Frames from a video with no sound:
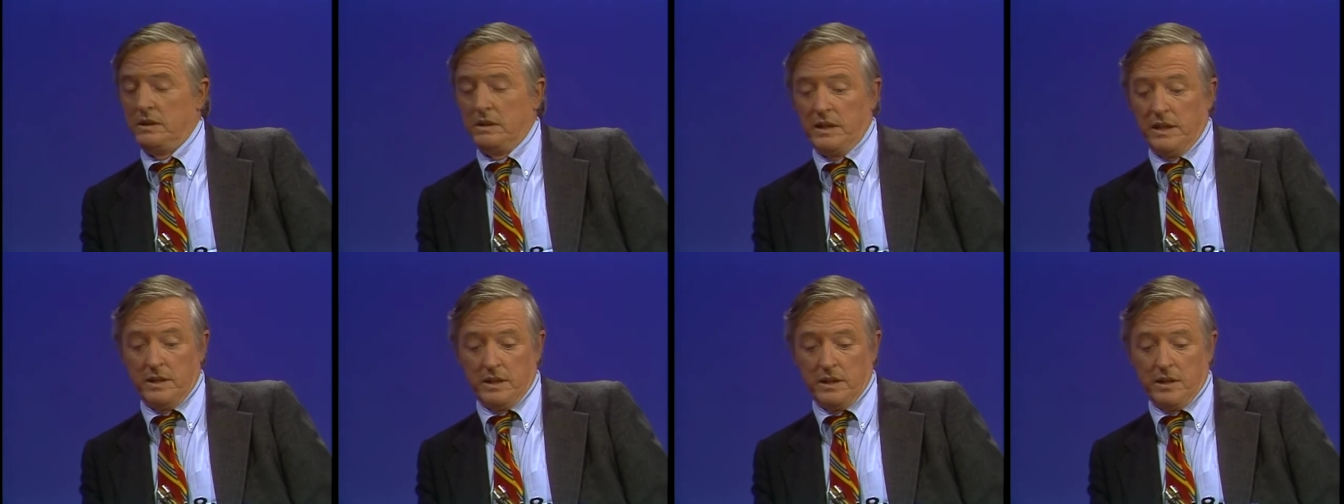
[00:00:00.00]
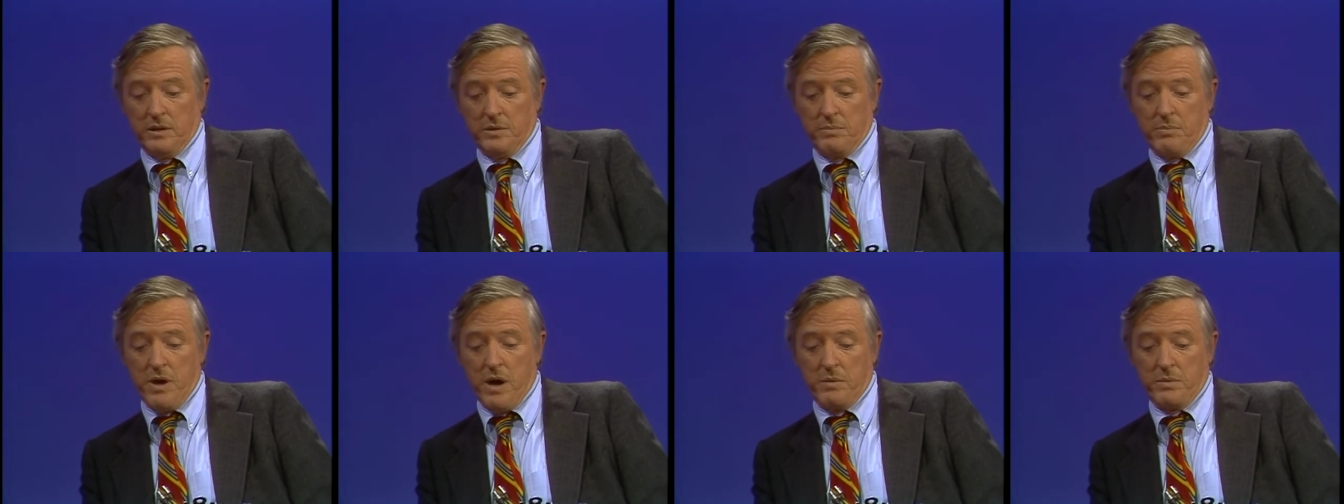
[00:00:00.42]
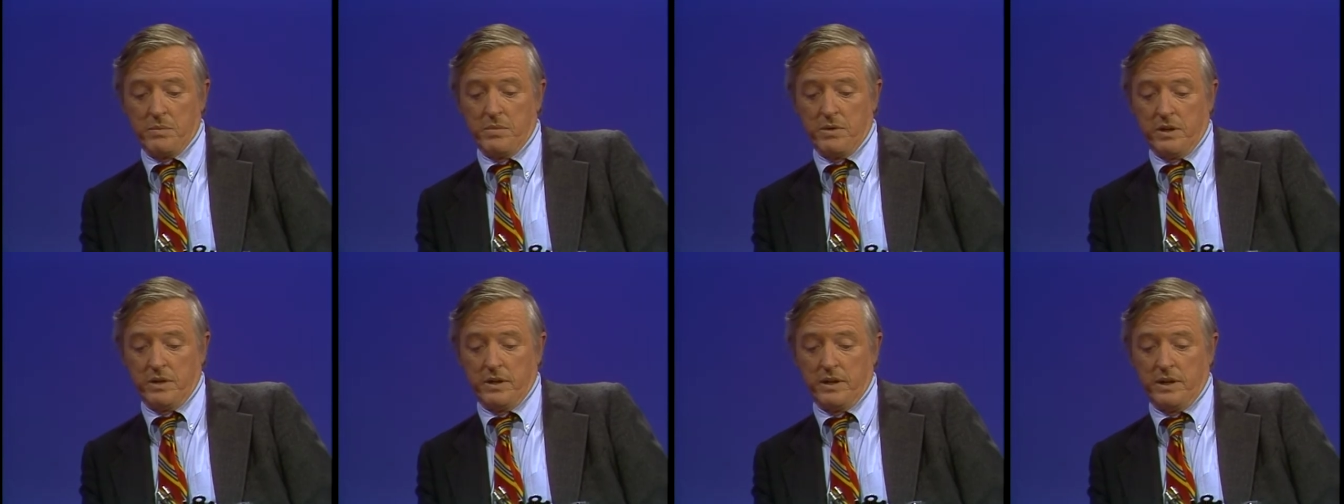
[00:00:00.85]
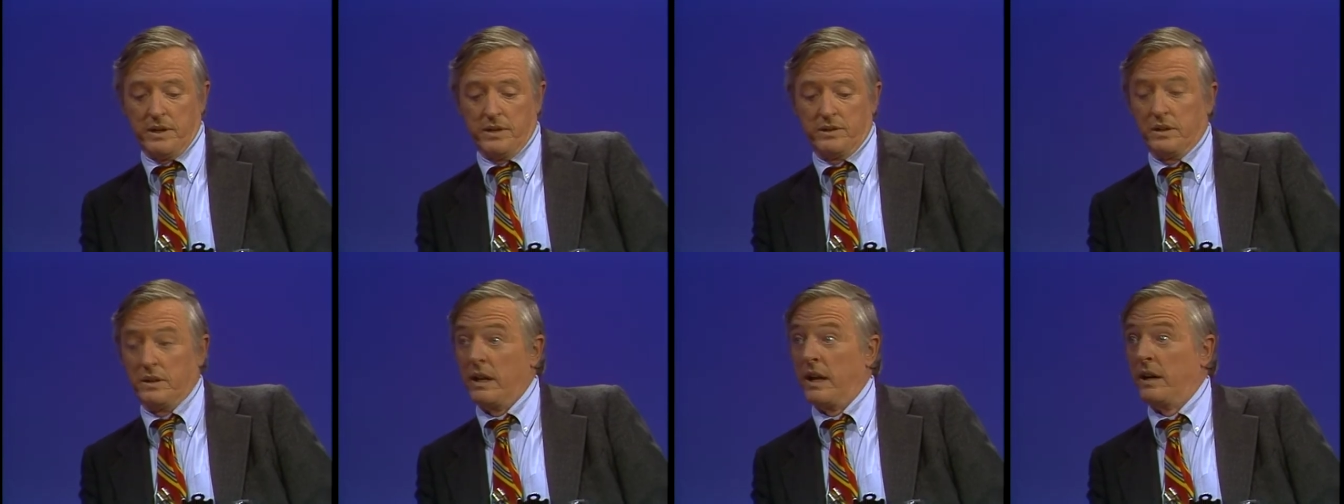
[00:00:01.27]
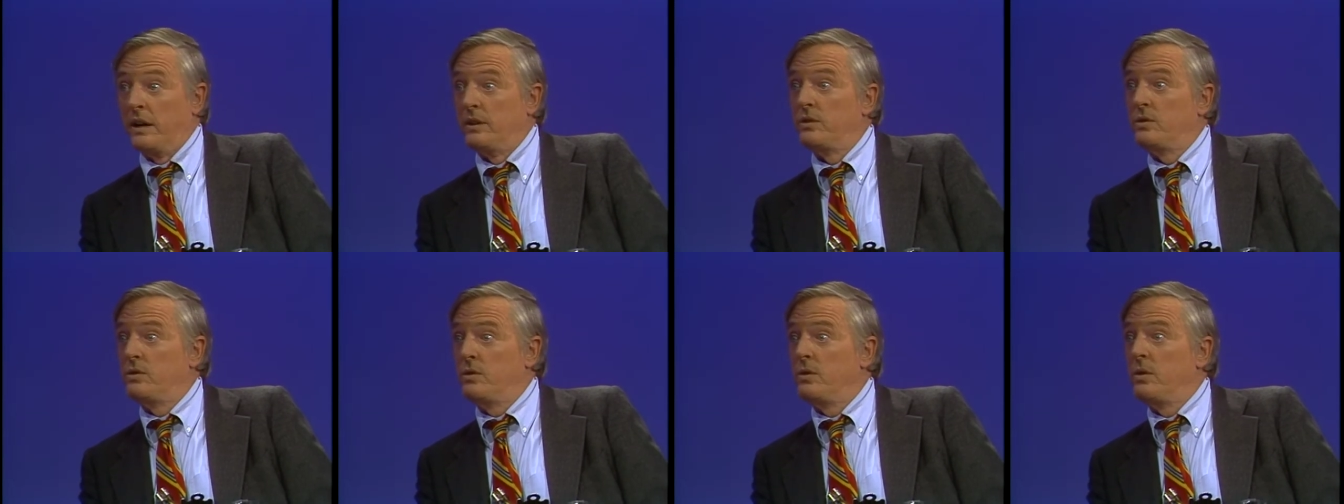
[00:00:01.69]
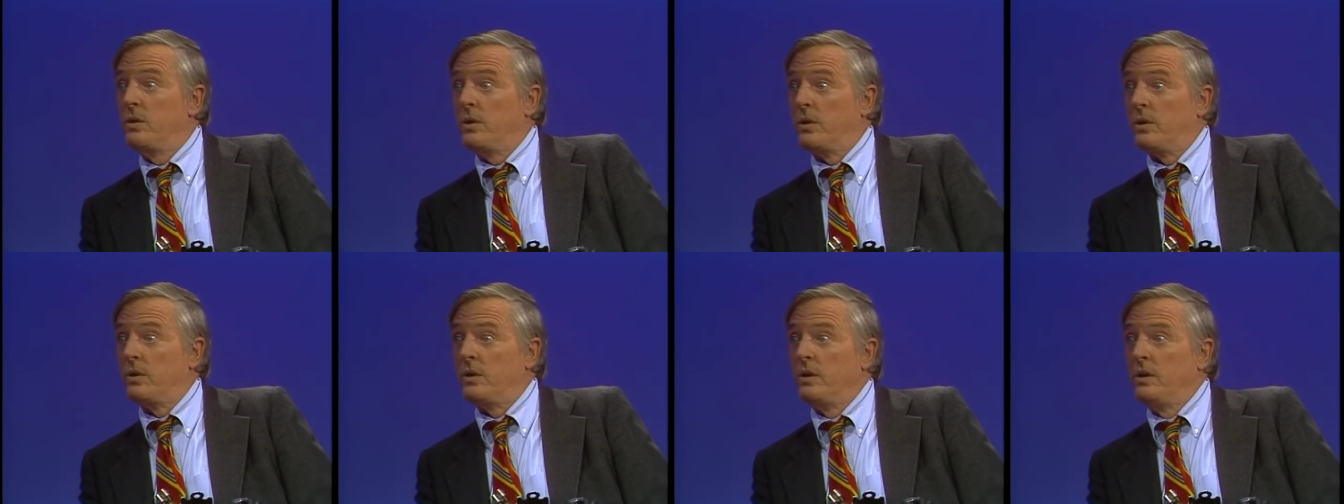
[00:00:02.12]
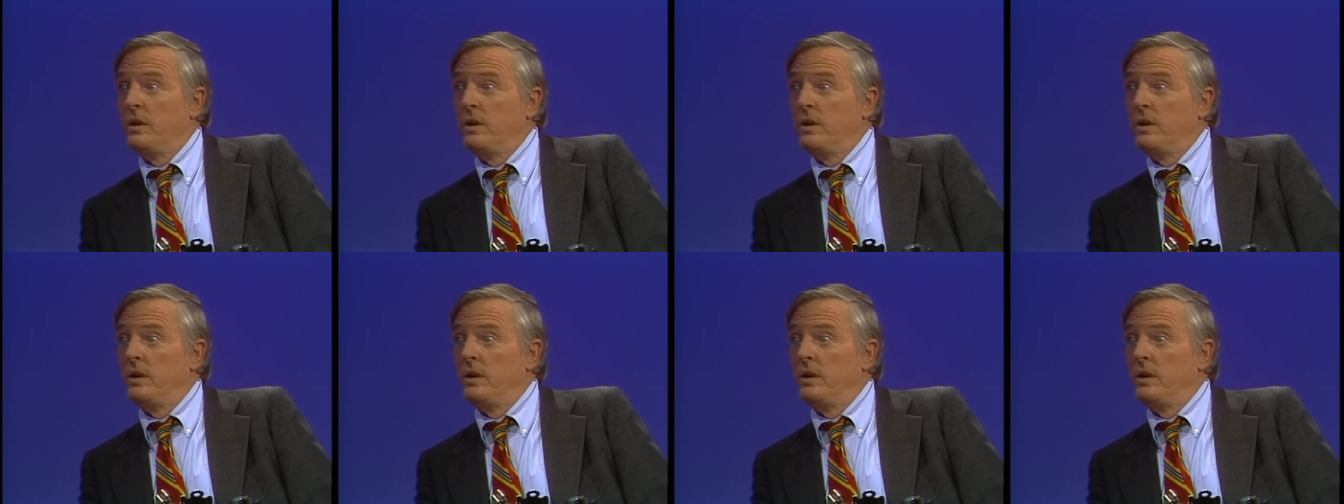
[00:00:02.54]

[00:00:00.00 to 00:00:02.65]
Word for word: and the probability is that that is true.